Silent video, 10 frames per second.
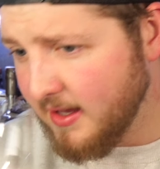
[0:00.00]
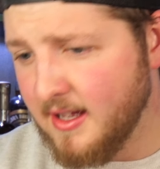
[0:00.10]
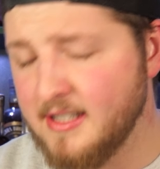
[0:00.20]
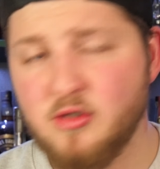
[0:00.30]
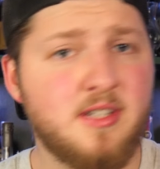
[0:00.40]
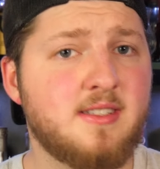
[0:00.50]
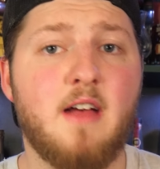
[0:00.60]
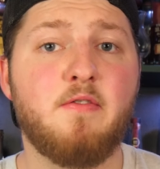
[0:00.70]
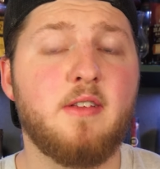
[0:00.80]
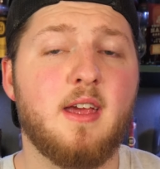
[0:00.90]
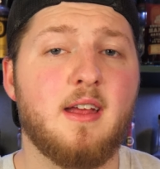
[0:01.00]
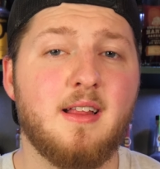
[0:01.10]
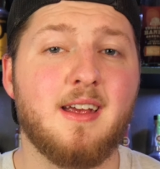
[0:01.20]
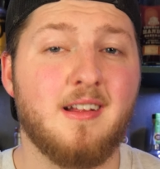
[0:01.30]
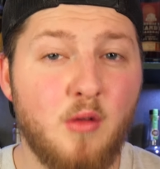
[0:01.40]
It drinks definitely at
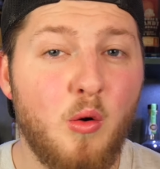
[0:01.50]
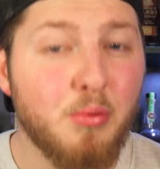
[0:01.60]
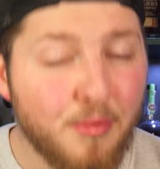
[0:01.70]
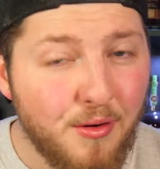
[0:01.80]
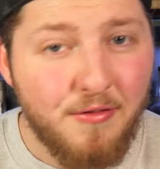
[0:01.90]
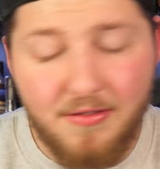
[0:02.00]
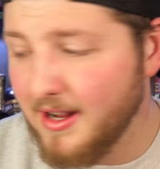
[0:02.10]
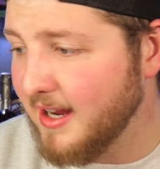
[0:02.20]
like a low proof.